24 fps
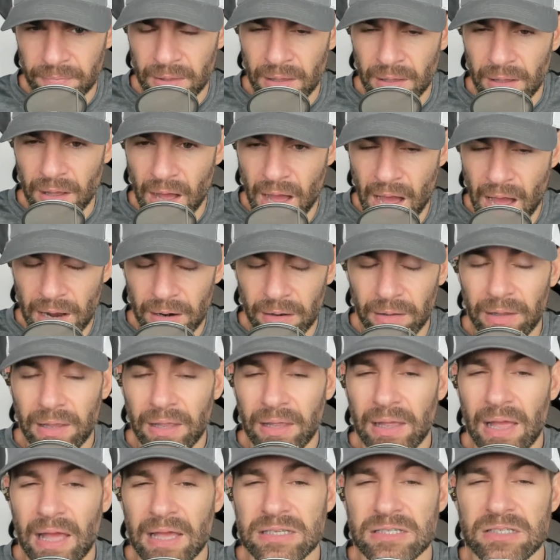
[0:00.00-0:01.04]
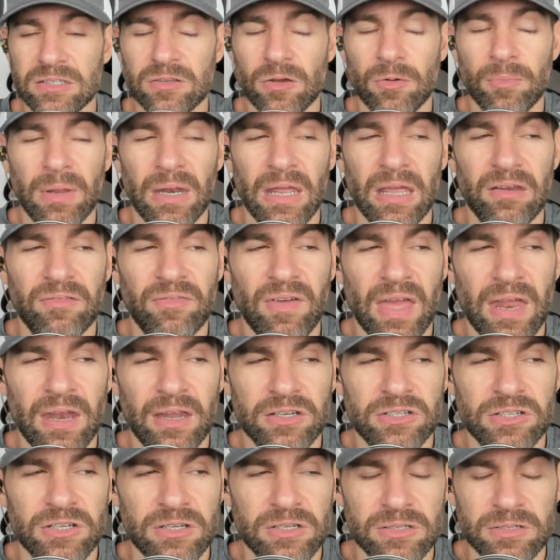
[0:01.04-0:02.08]
Hodling has so many
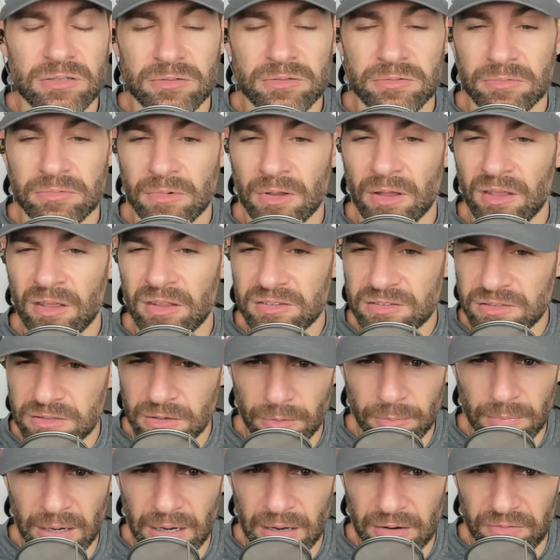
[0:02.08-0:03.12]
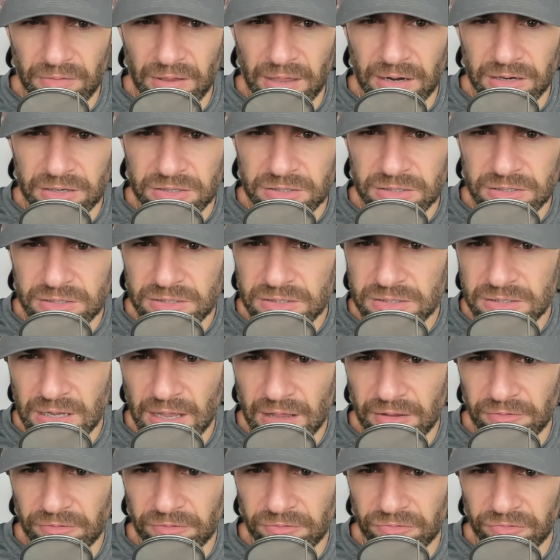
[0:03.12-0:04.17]
advantages. So many advantages. It's
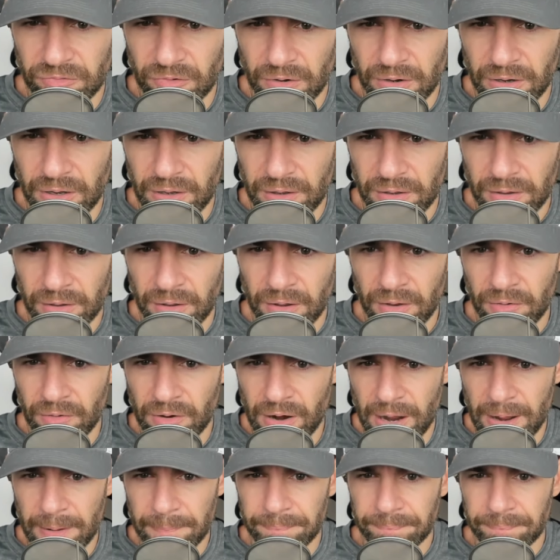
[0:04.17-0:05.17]
not even funny, right?